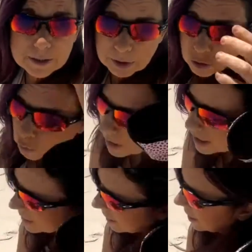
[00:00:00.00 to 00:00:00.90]
It's been
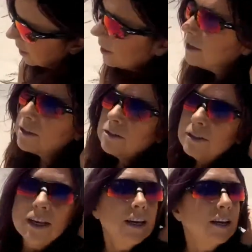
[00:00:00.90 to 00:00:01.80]
crazy. So
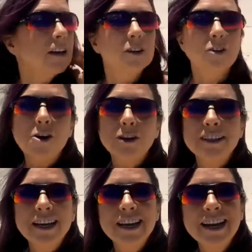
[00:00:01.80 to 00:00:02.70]
today I got a long
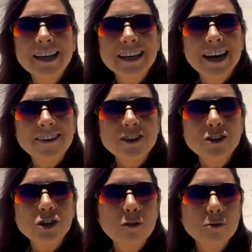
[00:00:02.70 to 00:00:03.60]
day hanging out at
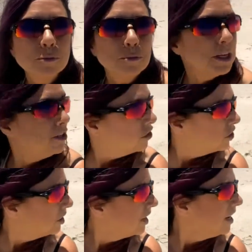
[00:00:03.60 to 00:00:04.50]
Jones Beach.
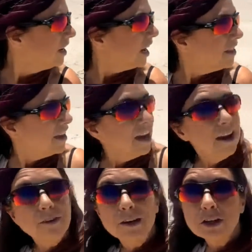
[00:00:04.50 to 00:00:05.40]
And they
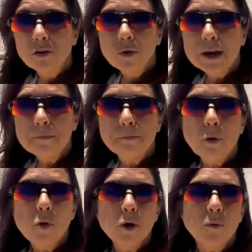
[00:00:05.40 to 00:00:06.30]
have a great
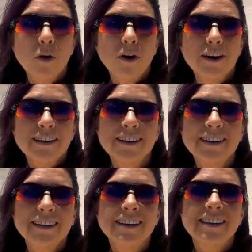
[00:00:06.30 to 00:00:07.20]
boardwalk.
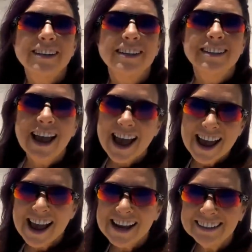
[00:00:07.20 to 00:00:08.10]

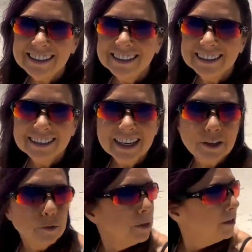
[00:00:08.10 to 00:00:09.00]
Yay!
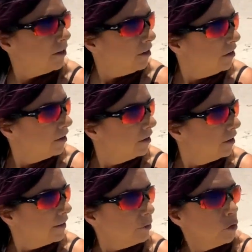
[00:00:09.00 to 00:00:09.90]
Thank you, Peter.
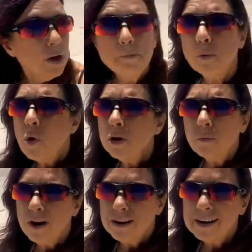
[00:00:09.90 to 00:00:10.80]
They have a great
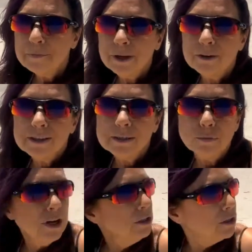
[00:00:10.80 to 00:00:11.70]
boardwalk up here and some
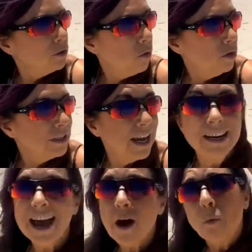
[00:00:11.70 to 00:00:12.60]
great stores,
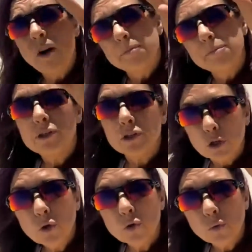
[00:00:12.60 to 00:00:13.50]
and not one, but
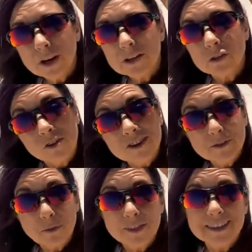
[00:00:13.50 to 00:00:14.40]
two
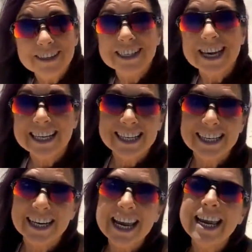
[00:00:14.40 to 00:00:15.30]
restaurants with things Shiny
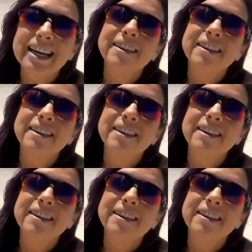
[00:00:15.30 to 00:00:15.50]
can eat